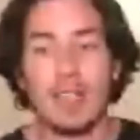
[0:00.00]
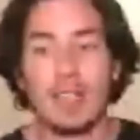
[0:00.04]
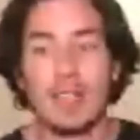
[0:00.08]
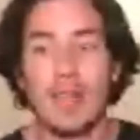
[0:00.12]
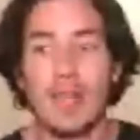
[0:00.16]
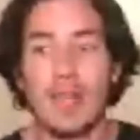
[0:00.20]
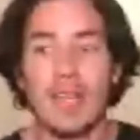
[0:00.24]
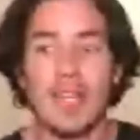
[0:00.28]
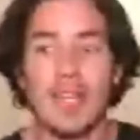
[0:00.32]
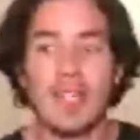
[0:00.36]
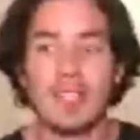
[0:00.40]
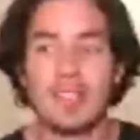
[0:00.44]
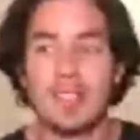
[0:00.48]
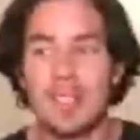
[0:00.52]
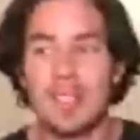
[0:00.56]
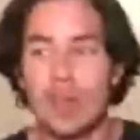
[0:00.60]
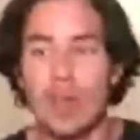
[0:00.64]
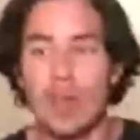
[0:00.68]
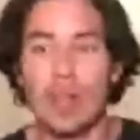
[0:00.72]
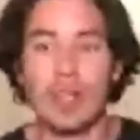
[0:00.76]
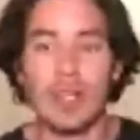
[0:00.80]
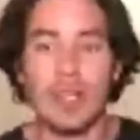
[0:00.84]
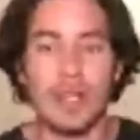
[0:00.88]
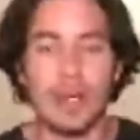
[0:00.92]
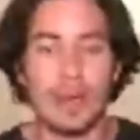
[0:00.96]
So I guess the
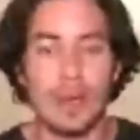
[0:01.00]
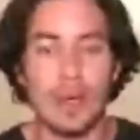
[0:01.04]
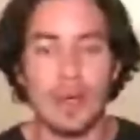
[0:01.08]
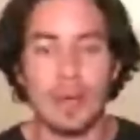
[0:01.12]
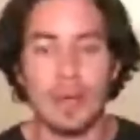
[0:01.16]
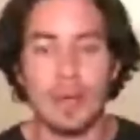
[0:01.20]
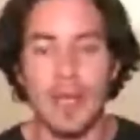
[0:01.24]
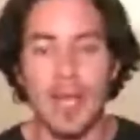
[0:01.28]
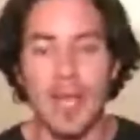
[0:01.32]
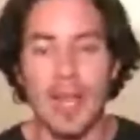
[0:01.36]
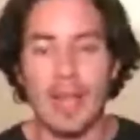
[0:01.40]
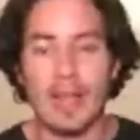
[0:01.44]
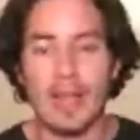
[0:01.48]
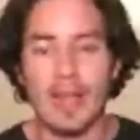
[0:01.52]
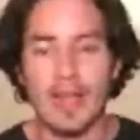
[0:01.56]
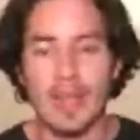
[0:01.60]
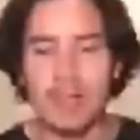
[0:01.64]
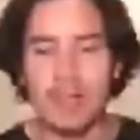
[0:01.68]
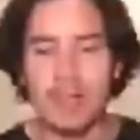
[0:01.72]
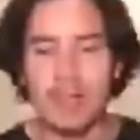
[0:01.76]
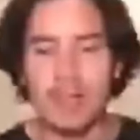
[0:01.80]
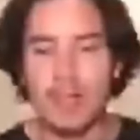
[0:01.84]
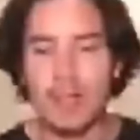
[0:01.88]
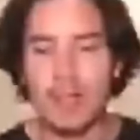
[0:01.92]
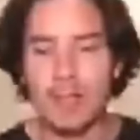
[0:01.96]
whole year will be like
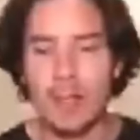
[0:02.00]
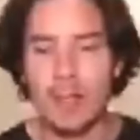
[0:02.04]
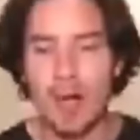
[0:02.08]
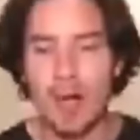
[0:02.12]
this,